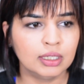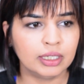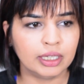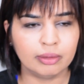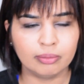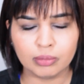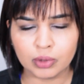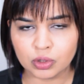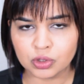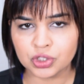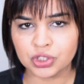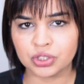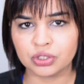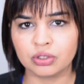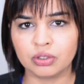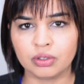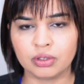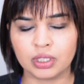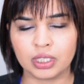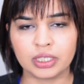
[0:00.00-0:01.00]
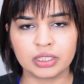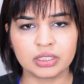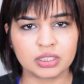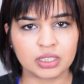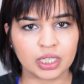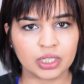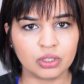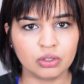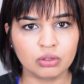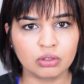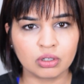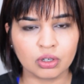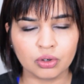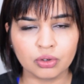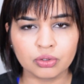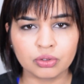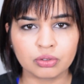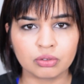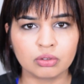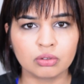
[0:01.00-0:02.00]
emotional things that you go
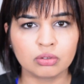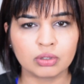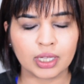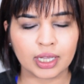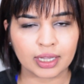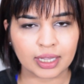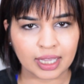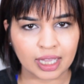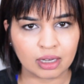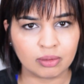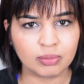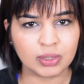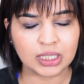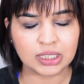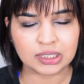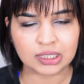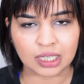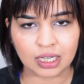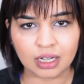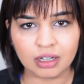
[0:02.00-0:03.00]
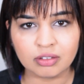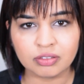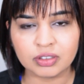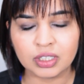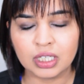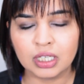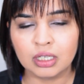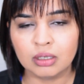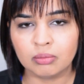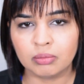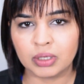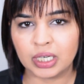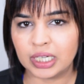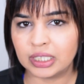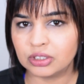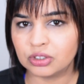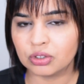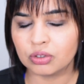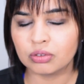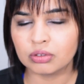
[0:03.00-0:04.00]
through that can be tough, but I
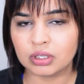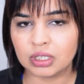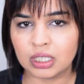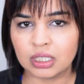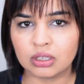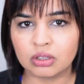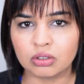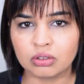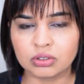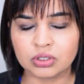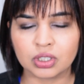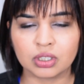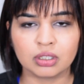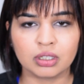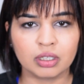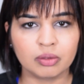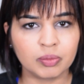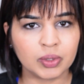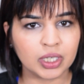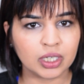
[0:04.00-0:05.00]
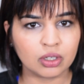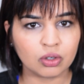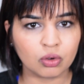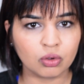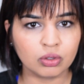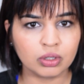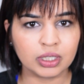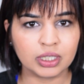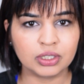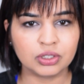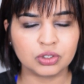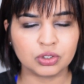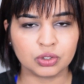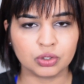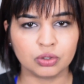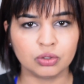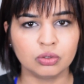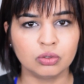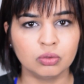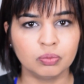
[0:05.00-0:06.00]
don't think those are limited only
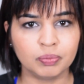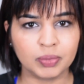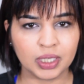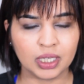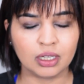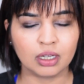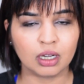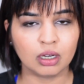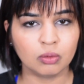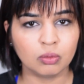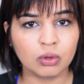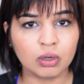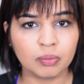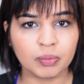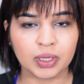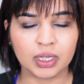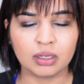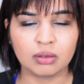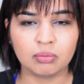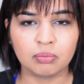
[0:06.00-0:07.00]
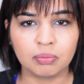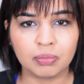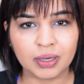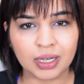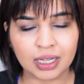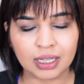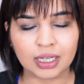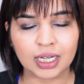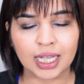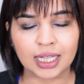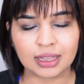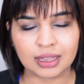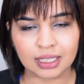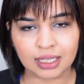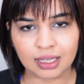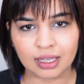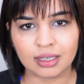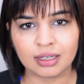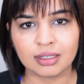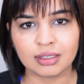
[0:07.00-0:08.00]
to being a woman. But at the
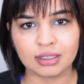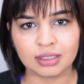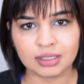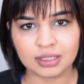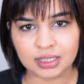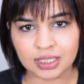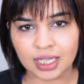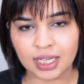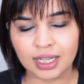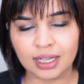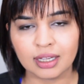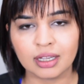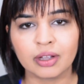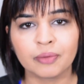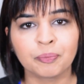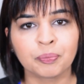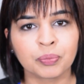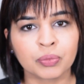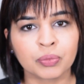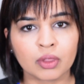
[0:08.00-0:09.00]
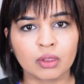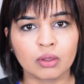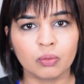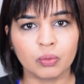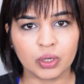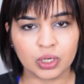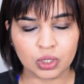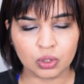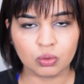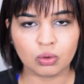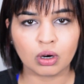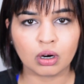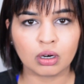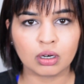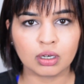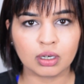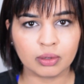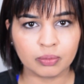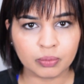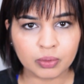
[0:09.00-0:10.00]
end of the day, when you
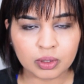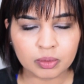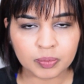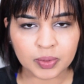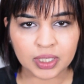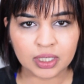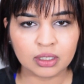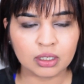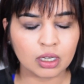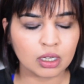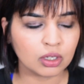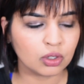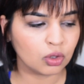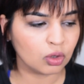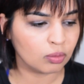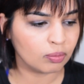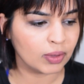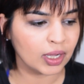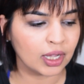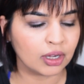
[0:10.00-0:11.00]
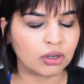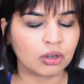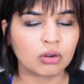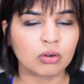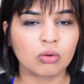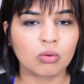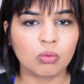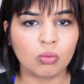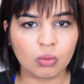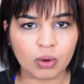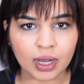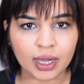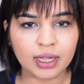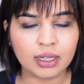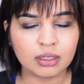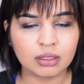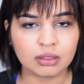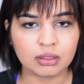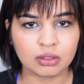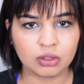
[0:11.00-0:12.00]
are a woman, no matter
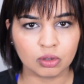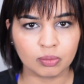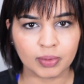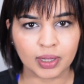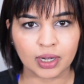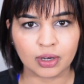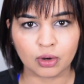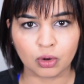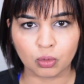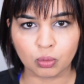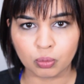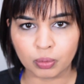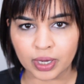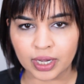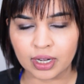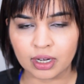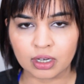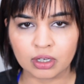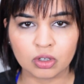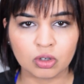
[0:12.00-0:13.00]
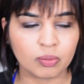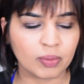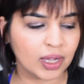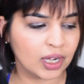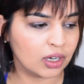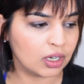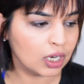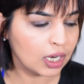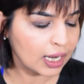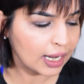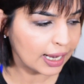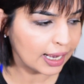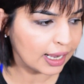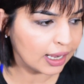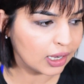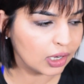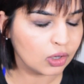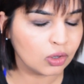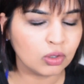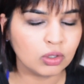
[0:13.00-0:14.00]
what, no matter where, no matter
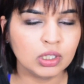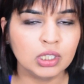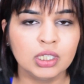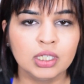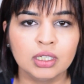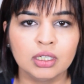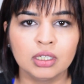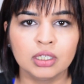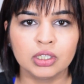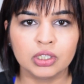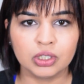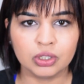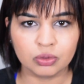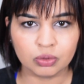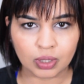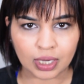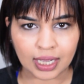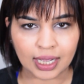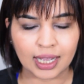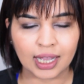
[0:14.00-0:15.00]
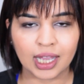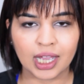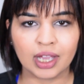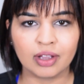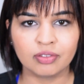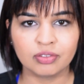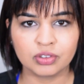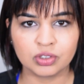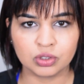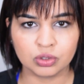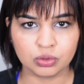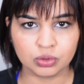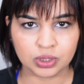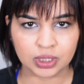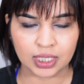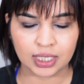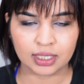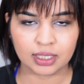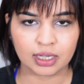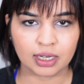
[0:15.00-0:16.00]
how, you have to
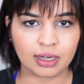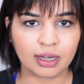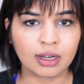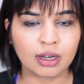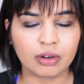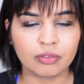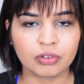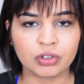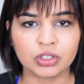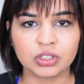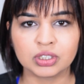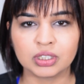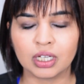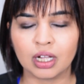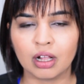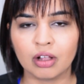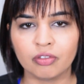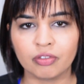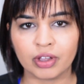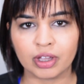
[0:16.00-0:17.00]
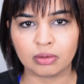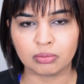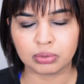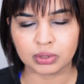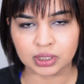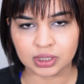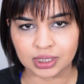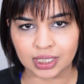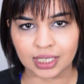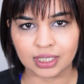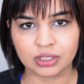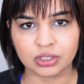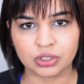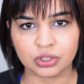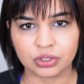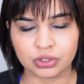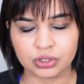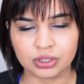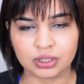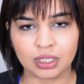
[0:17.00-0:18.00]
take care of yourself and protect
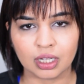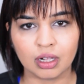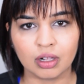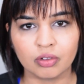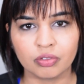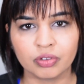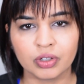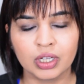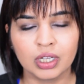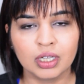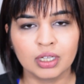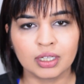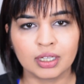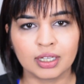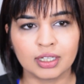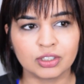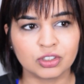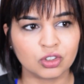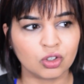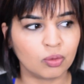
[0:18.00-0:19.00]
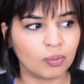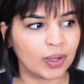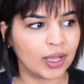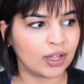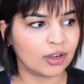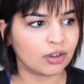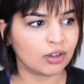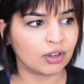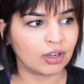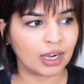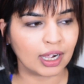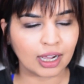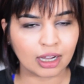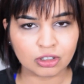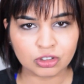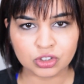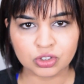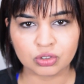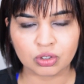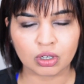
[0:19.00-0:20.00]
yourself, because no matter
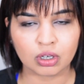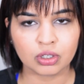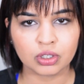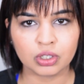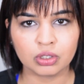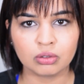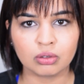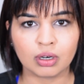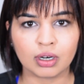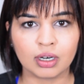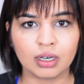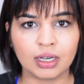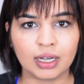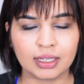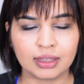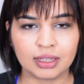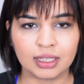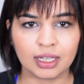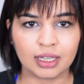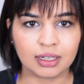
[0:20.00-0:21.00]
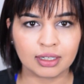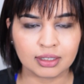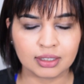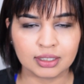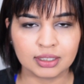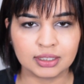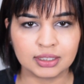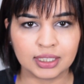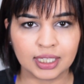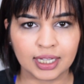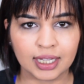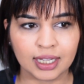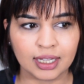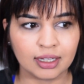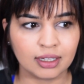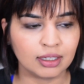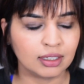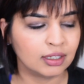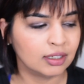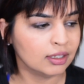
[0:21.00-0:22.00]
how strong you are, at the end of the
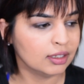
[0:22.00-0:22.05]
day,